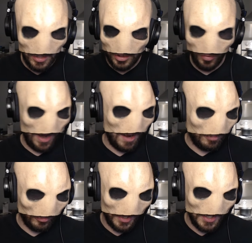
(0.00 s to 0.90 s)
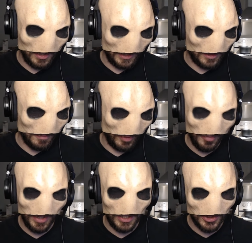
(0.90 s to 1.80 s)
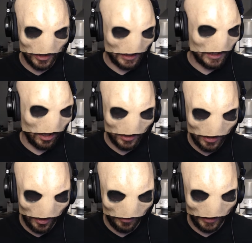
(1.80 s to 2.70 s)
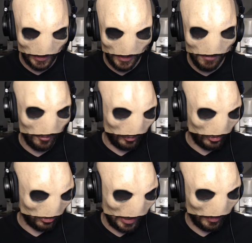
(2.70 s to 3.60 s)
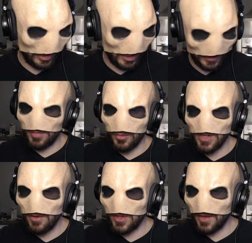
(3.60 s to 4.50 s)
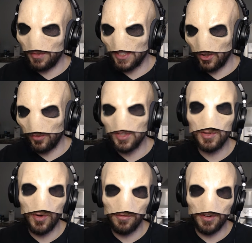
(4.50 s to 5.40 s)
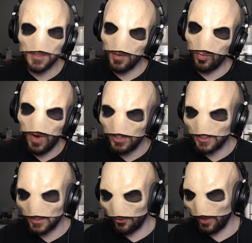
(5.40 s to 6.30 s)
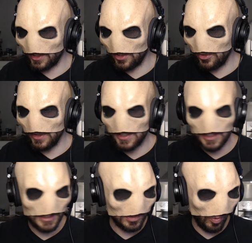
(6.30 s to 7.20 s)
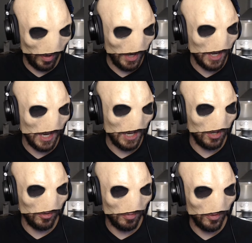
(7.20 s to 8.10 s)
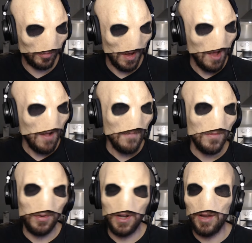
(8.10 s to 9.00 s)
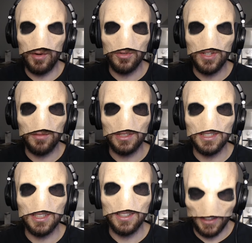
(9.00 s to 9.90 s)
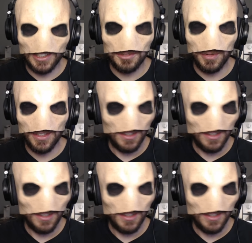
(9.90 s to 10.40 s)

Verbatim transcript: crap, right? Like, the Billy Mays used to sell stuff, like an infomercial type of guy. But, yeah, with that being said, hopefully it's been quite funny. It's been a while since I've reacted to a CS188 YouTube poop. But anyway, with that being said, let's begin.